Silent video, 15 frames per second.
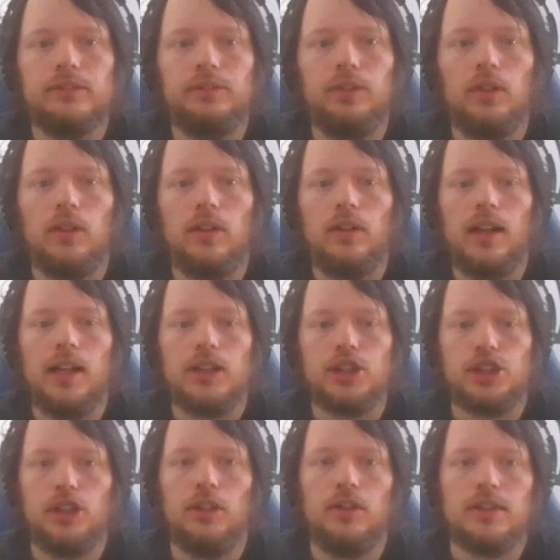
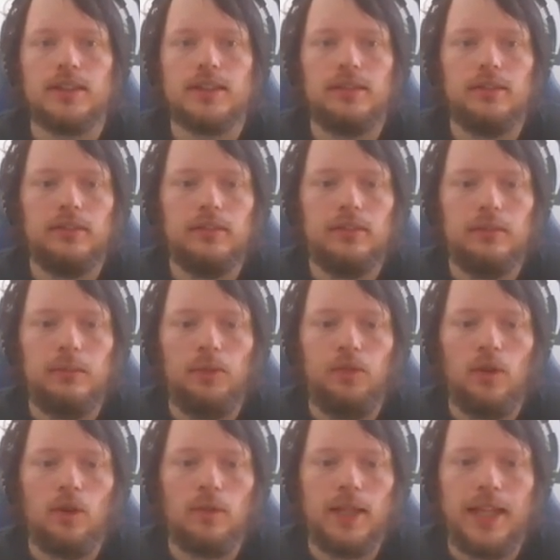Shaddolls
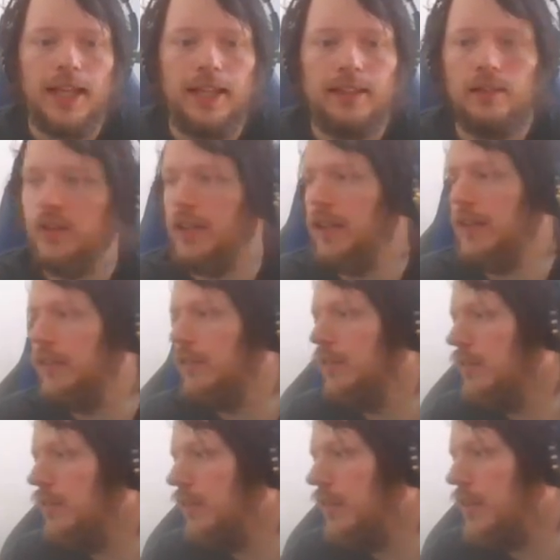before we end the video.
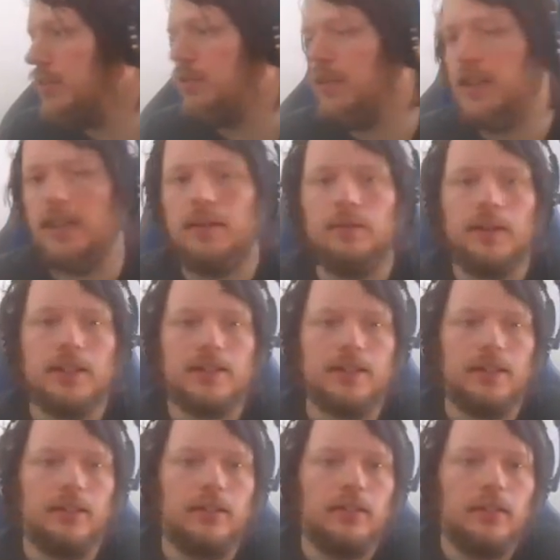We're at 28 minutes in.